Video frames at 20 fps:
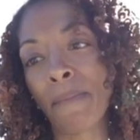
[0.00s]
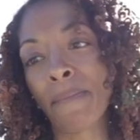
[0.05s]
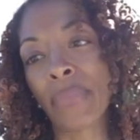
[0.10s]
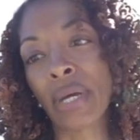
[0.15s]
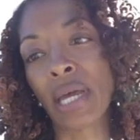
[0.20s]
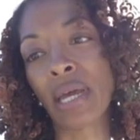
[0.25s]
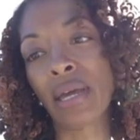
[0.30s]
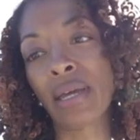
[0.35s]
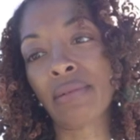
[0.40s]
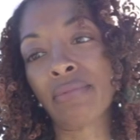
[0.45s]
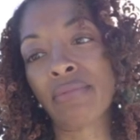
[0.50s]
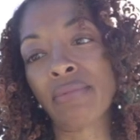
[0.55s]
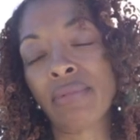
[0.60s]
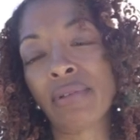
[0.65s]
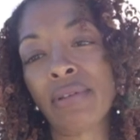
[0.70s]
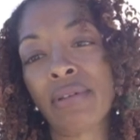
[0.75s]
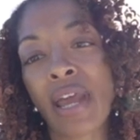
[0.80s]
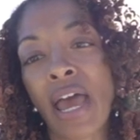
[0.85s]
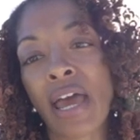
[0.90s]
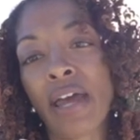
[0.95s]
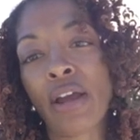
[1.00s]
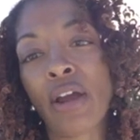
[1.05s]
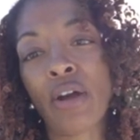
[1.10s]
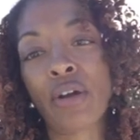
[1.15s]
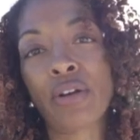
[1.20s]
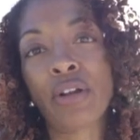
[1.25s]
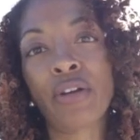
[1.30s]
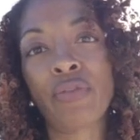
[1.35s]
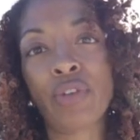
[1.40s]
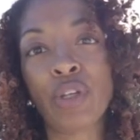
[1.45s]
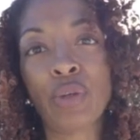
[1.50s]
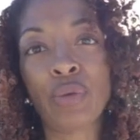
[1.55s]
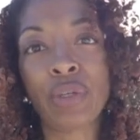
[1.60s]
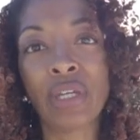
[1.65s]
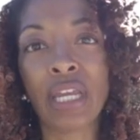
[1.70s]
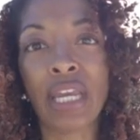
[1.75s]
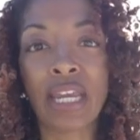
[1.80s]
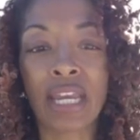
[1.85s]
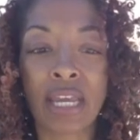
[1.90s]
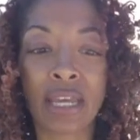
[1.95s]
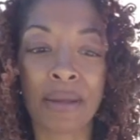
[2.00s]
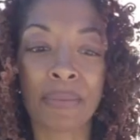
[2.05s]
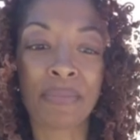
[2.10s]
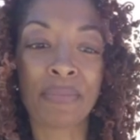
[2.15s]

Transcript: but not heard of Unique.